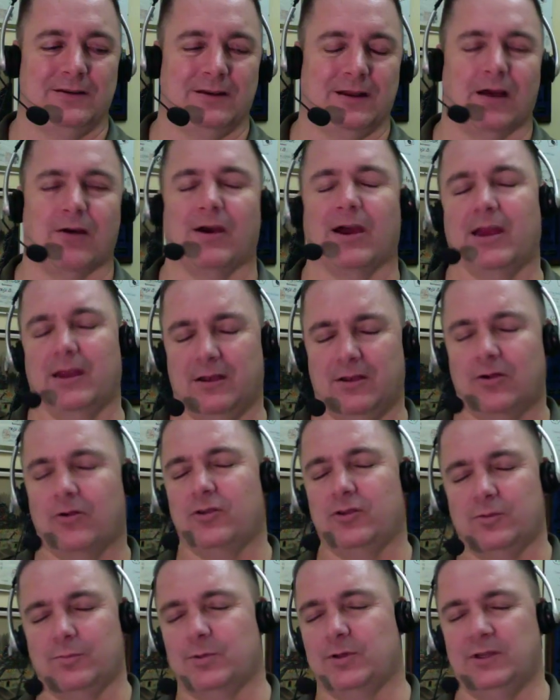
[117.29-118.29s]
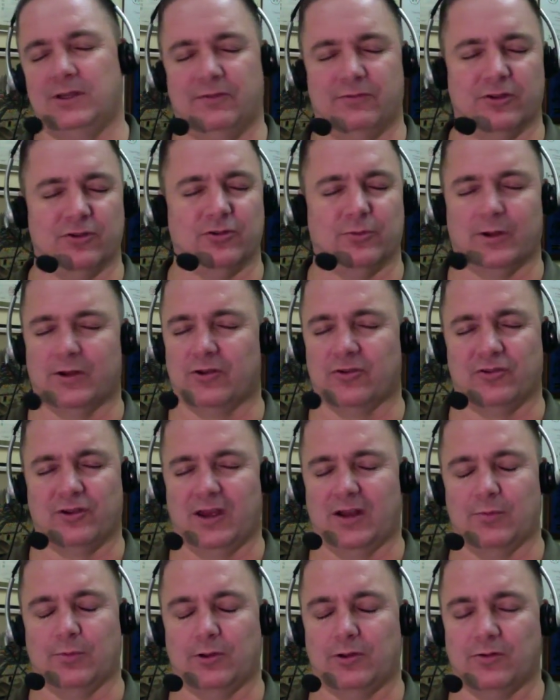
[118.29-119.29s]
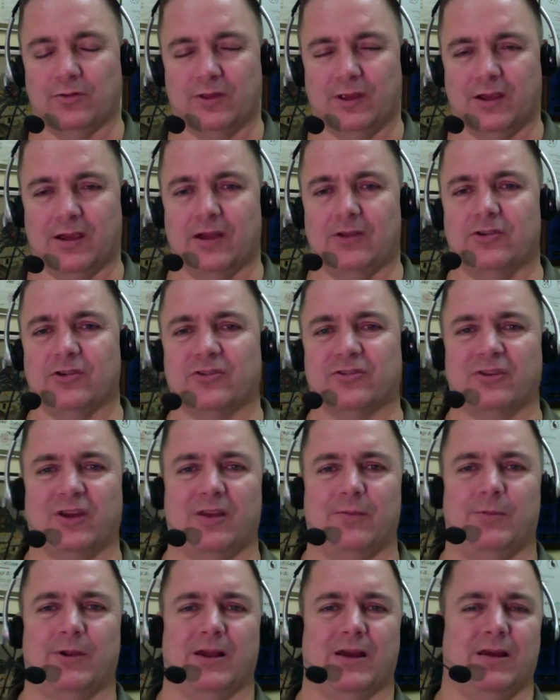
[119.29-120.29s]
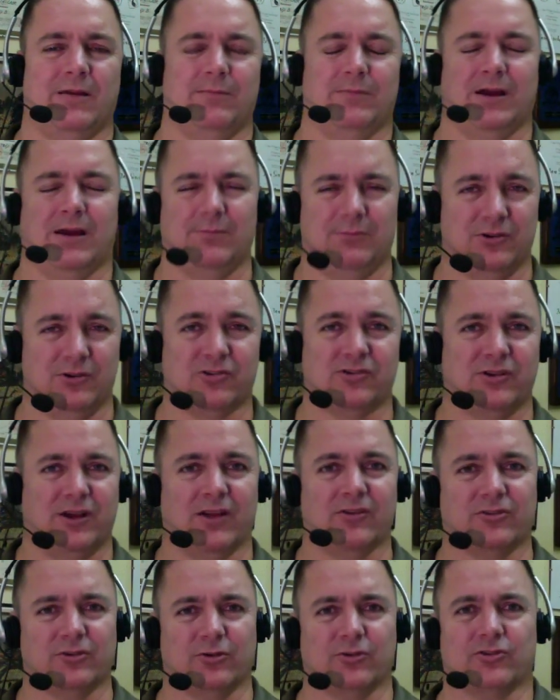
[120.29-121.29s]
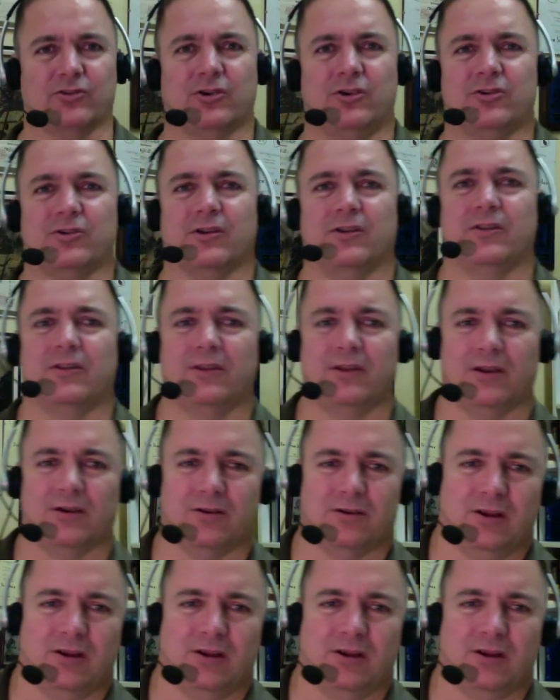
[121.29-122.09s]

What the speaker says: Now, I know you believe that you understand what you think I just said, but I'm just not so certain that